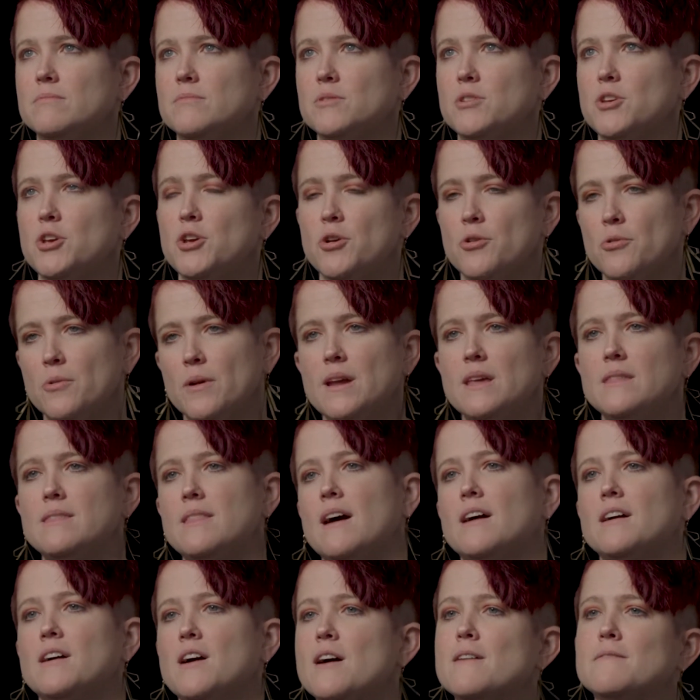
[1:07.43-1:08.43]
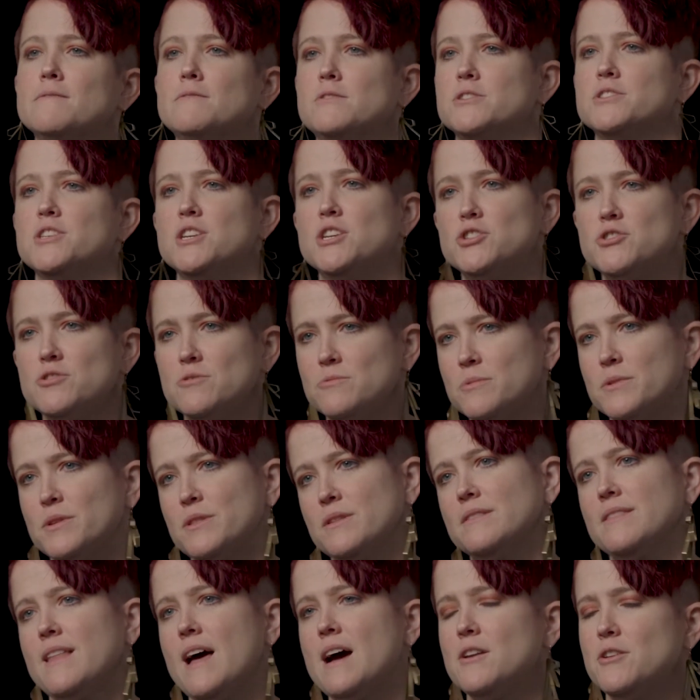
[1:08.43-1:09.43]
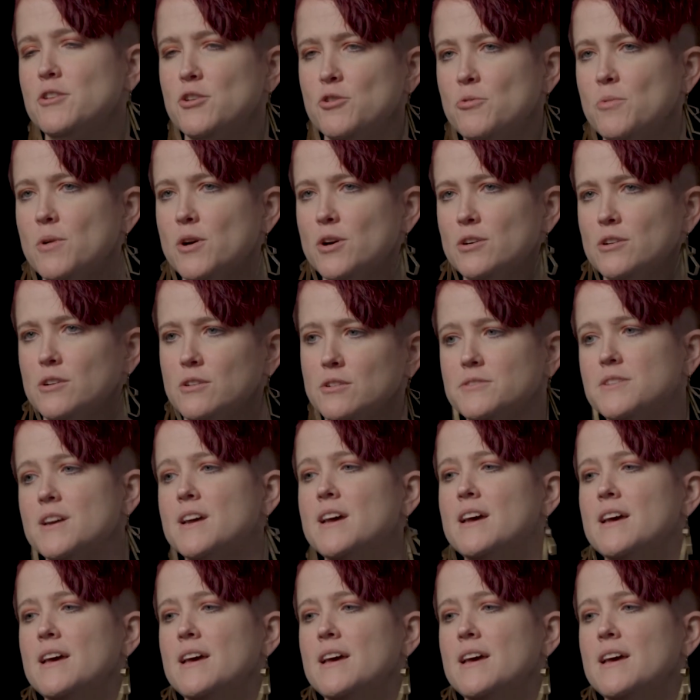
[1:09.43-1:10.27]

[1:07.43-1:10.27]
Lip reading: curate that conversation within that new world.